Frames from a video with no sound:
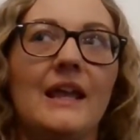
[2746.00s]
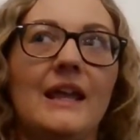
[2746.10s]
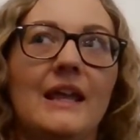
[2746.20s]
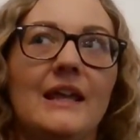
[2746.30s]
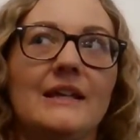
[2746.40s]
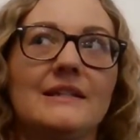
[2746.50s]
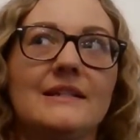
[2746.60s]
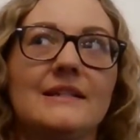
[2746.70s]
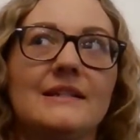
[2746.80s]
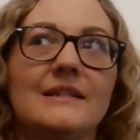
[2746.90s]

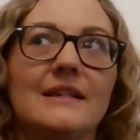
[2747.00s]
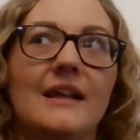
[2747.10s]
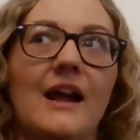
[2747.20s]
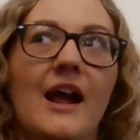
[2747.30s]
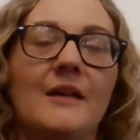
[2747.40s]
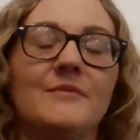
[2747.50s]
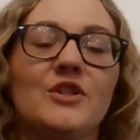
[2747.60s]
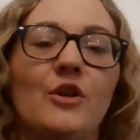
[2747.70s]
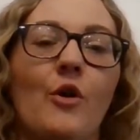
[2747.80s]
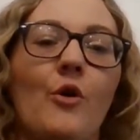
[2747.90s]
Is I'm
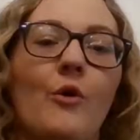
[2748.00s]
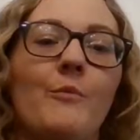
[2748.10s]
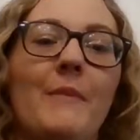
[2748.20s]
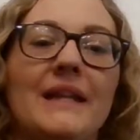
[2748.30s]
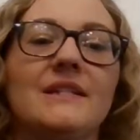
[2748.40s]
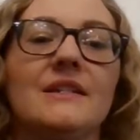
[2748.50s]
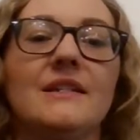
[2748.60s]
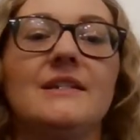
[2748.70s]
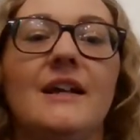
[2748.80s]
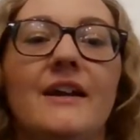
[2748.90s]
so
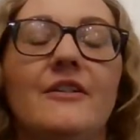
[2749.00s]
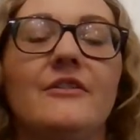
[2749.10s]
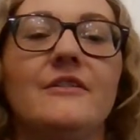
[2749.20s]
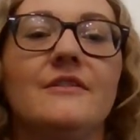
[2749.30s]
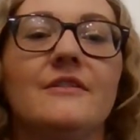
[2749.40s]
mentally tired,